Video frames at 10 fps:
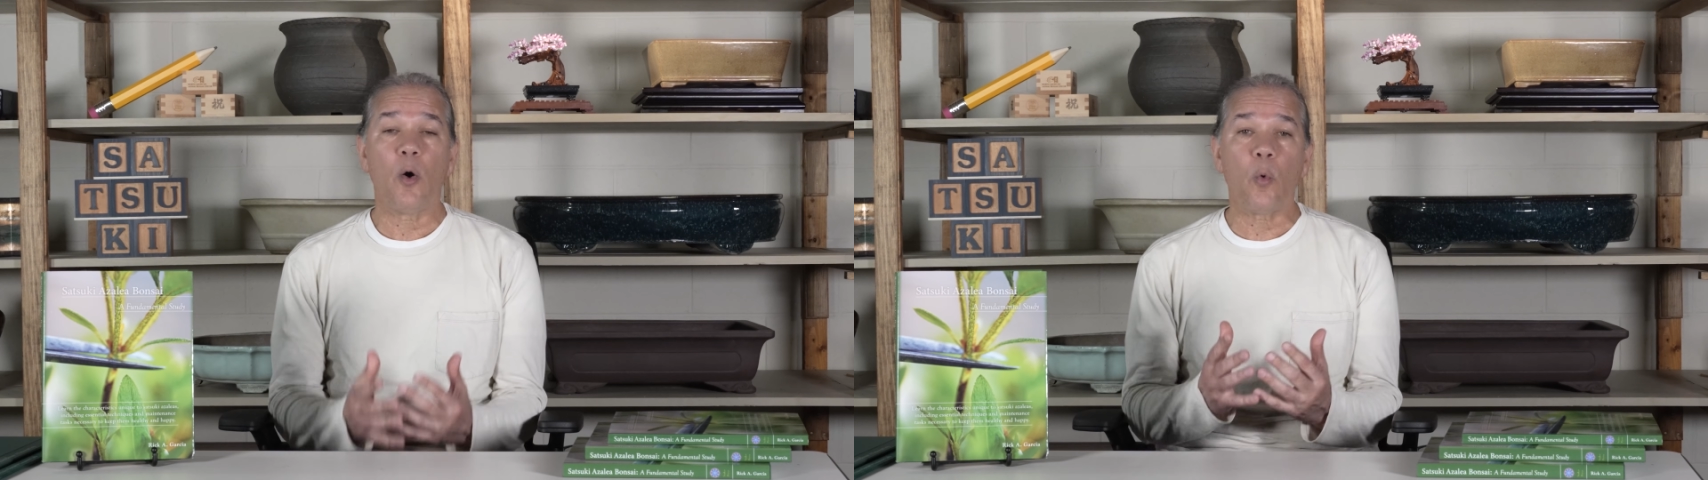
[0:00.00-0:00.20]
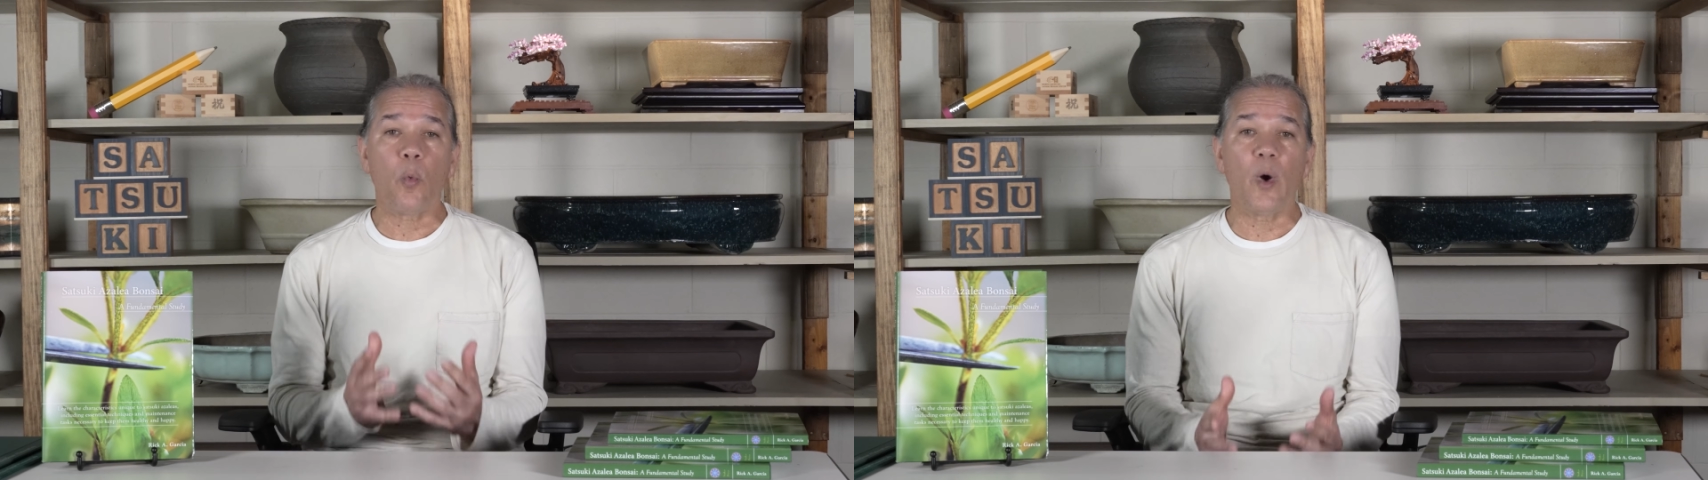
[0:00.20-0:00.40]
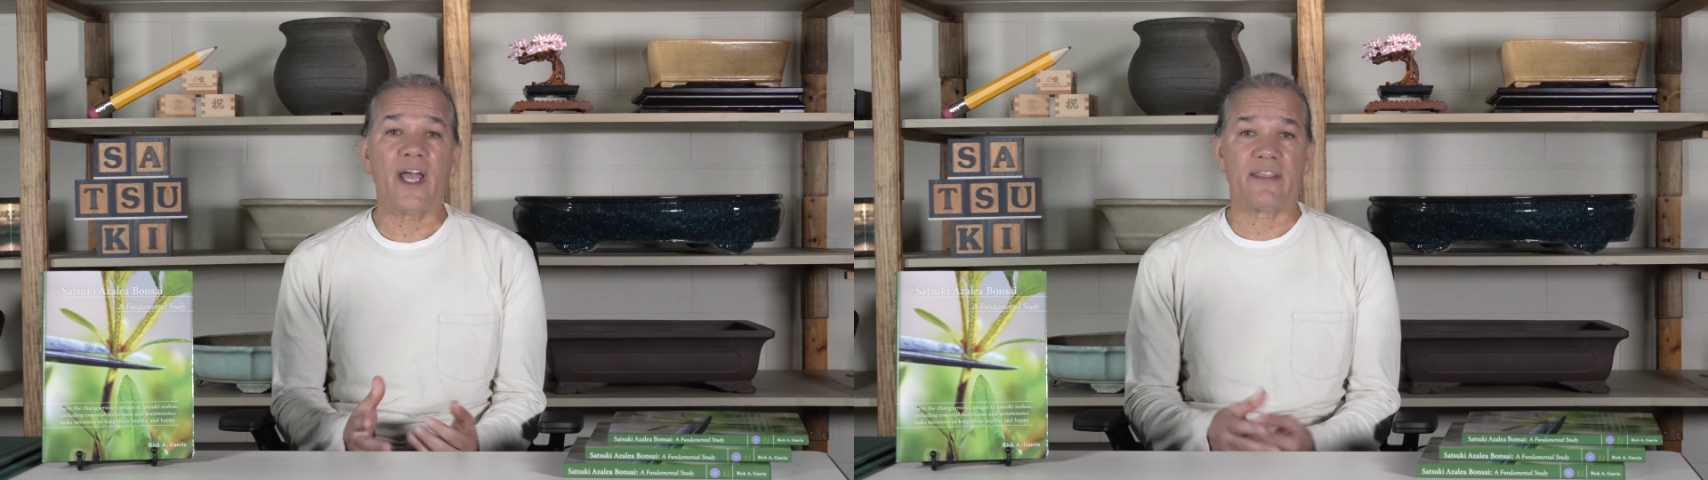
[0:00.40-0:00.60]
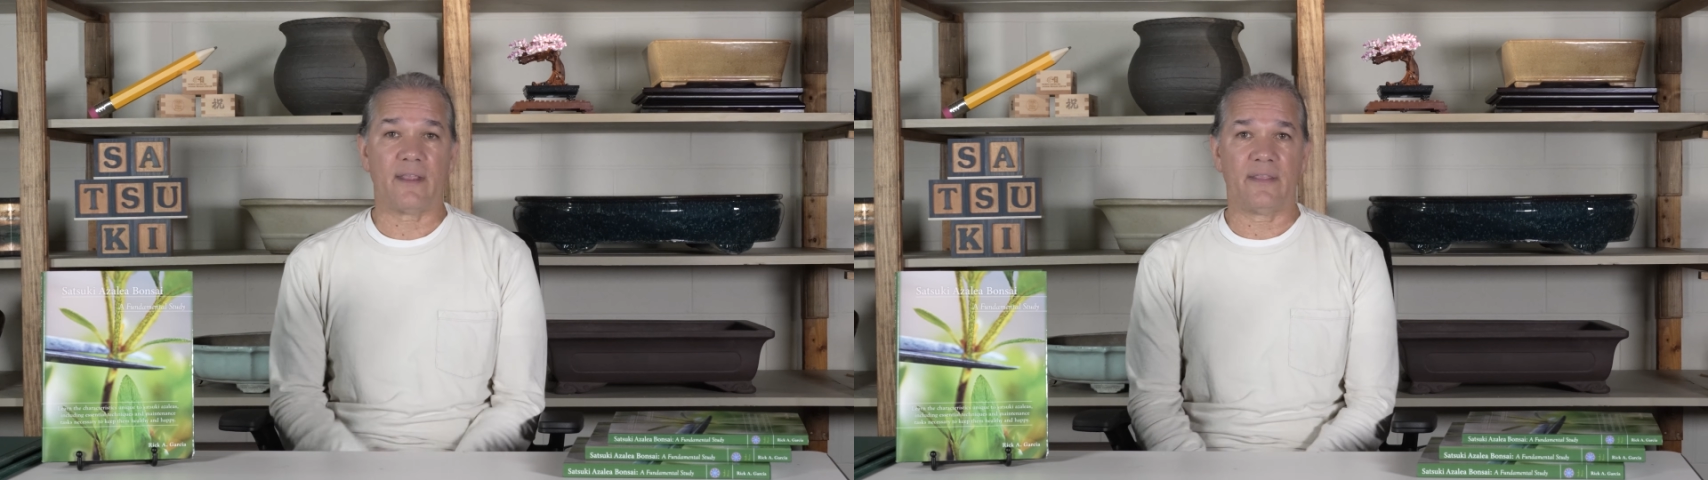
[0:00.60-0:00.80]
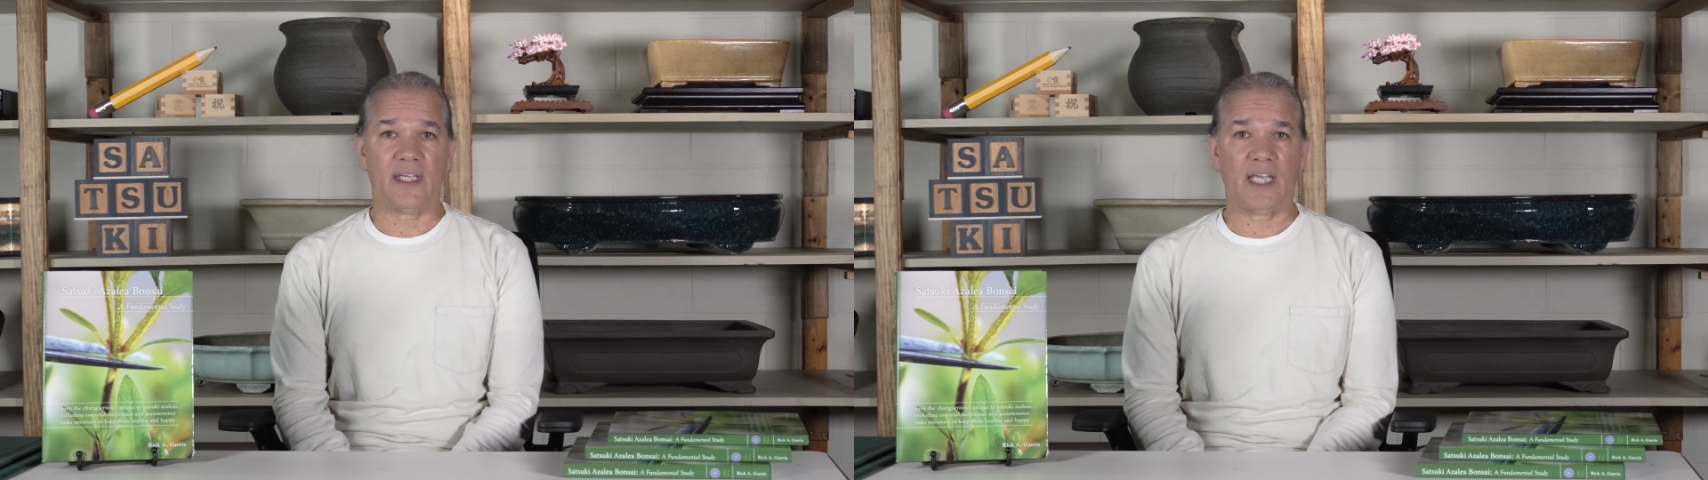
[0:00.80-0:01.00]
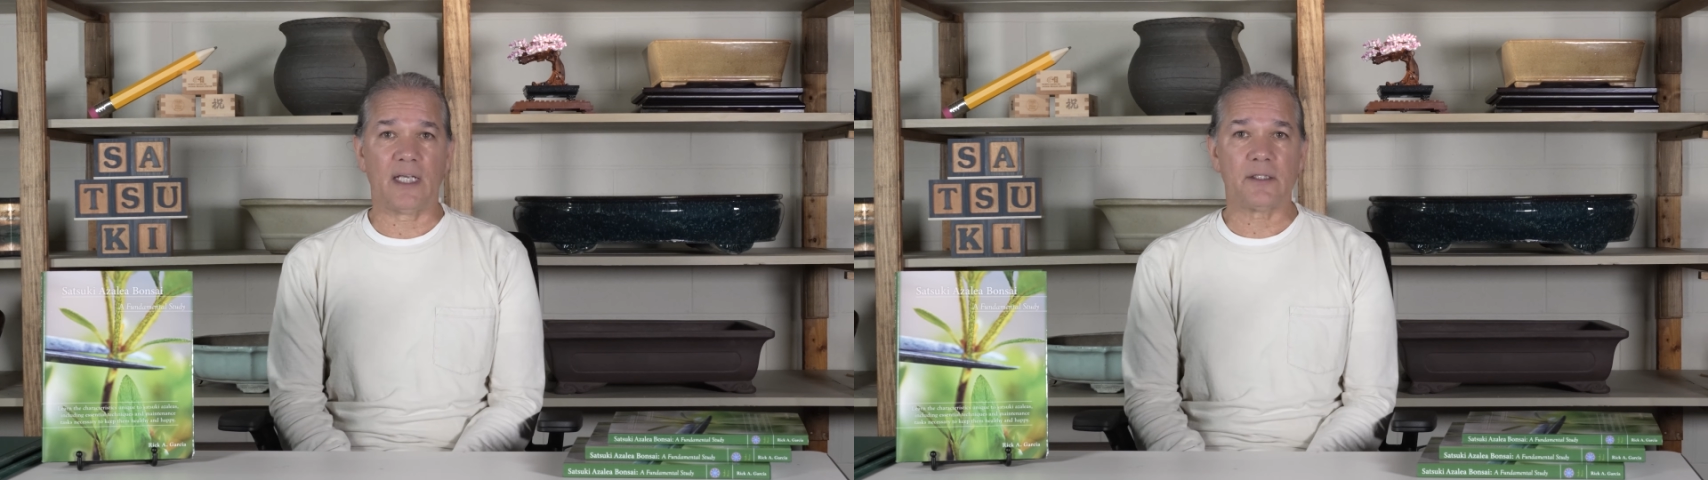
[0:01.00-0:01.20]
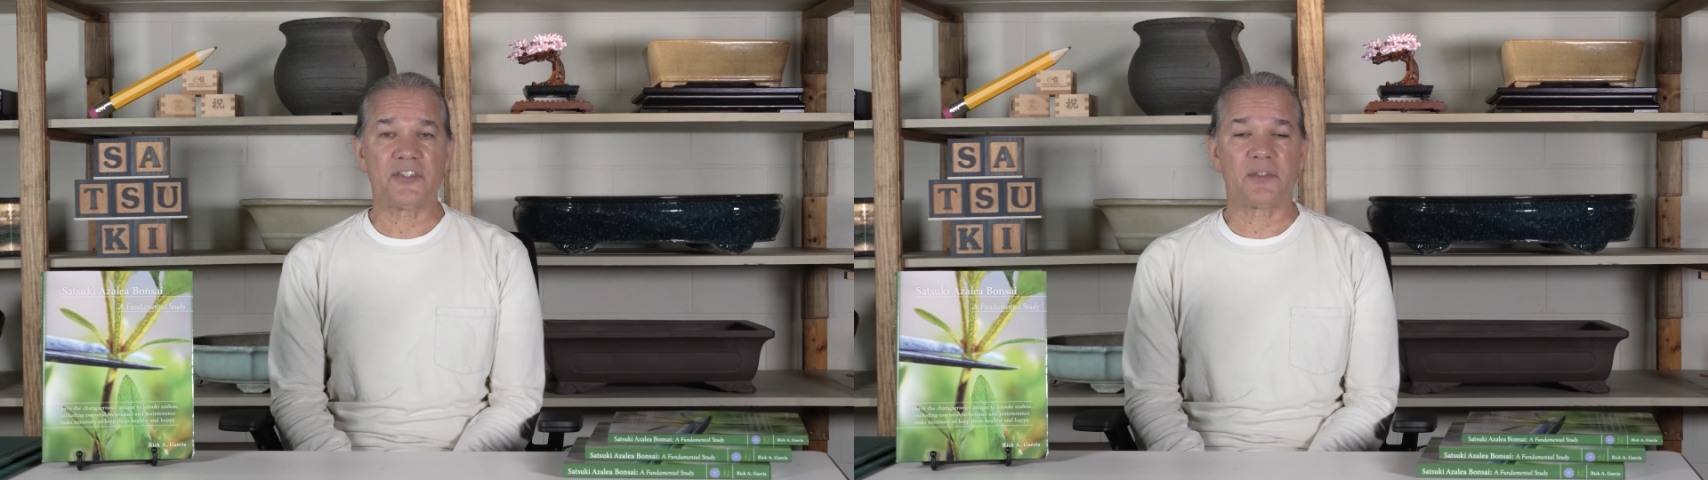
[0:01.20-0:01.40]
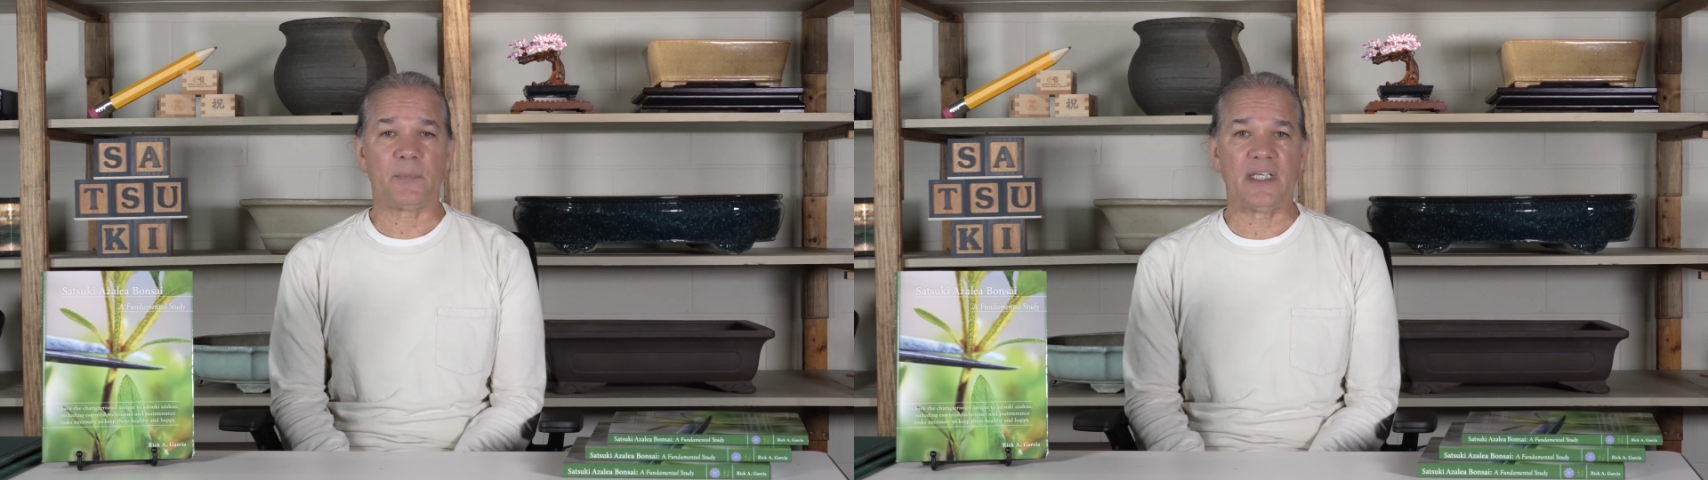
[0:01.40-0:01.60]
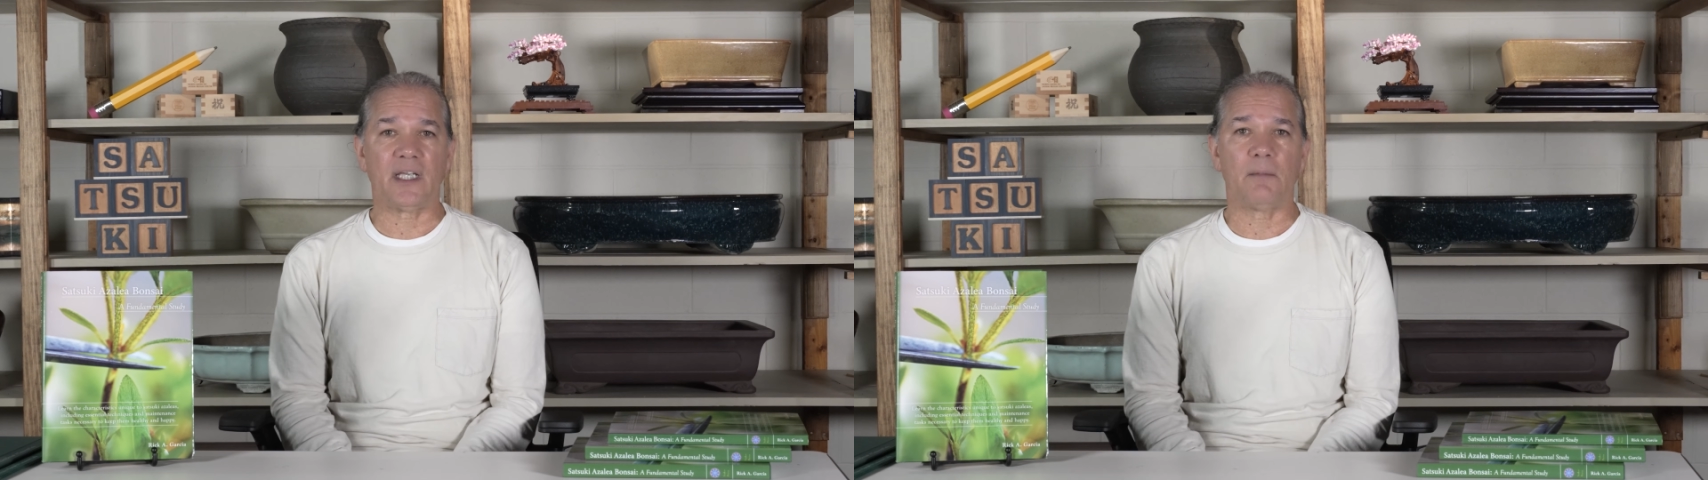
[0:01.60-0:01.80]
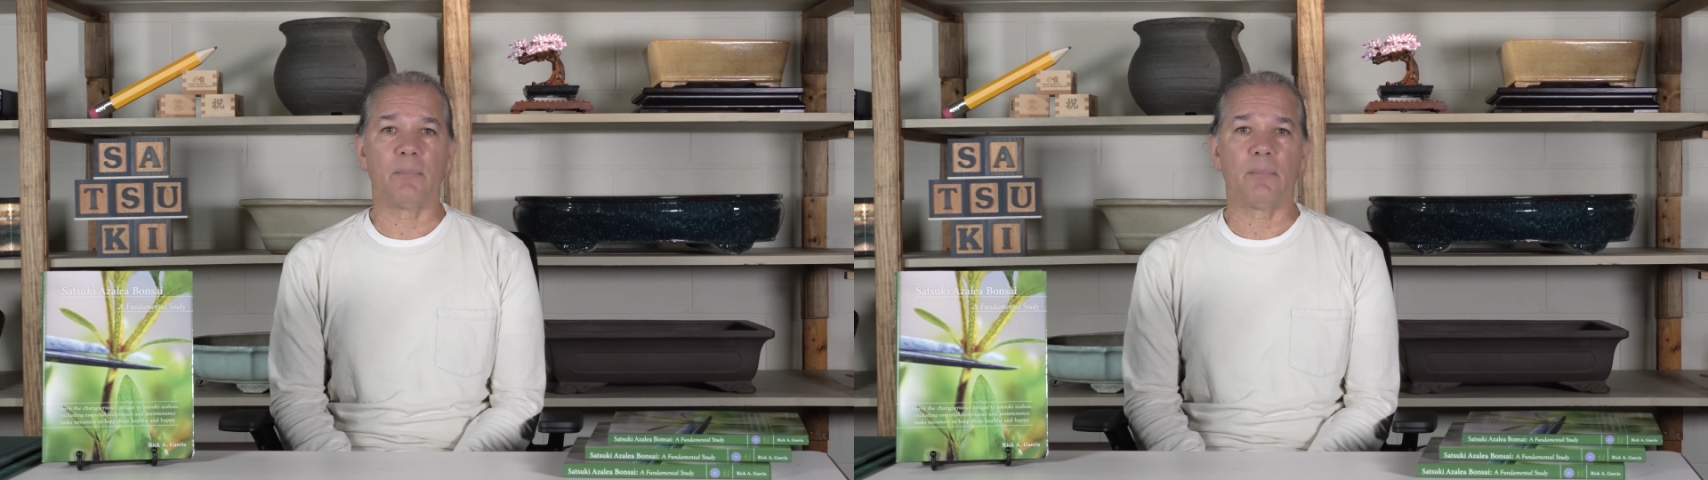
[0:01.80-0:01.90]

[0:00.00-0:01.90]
with the English-speaking